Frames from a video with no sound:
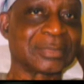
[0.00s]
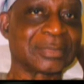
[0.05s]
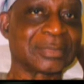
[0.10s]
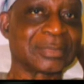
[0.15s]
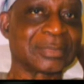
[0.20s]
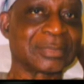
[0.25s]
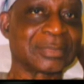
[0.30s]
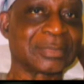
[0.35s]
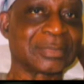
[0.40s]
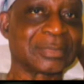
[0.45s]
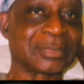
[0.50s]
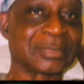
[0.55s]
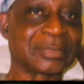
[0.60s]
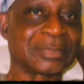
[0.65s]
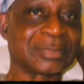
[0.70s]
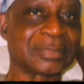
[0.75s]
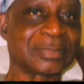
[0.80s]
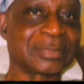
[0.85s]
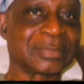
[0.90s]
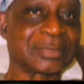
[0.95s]

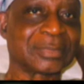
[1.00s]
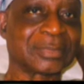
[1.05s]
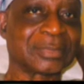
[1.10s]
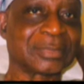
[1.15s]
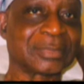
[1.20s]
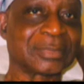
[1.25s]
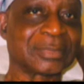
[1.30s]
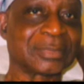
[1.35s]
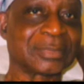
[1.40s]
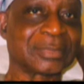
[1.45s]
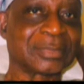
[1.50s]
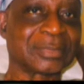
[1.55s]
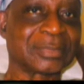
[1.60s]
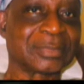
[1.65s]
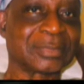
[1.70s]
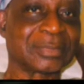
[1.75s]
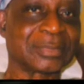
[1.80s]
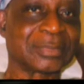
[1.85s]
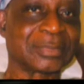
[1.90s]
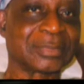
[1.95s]

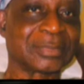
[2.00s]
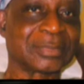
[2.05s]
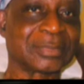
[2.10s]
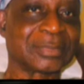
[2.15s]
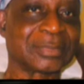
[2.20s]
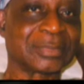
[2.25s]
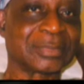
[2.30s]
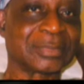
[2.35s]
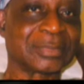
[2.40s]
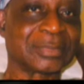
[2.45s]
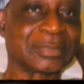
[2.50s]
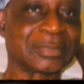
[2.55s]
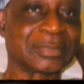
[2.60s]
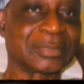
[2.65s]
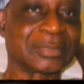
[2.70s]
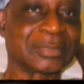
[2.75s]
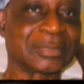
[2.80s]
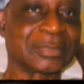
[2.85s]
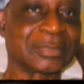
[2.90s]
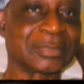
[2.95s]

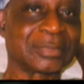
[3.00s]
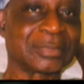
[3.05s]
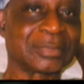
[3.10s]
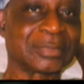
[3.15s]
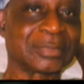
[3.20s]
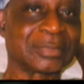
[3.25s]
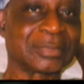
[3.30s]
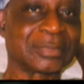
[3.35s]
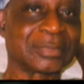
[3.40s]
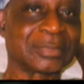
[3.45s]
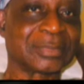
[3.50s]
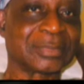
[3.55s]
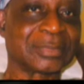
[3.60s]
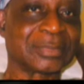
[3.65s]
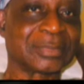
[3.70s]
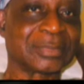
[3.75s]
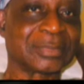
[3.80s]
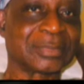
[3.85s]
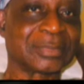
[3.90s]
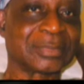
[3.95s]

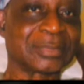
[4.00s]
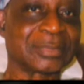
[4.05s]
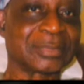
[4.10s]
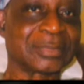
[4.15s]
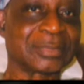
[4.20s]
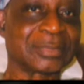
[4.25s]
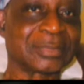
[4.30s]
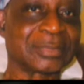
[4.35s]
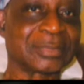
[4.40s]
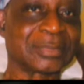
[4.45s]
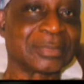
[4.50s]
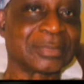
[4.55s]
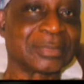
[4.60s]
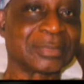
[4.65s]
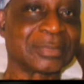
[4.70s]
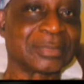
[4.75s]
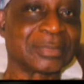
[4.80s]
This person isn't speaking.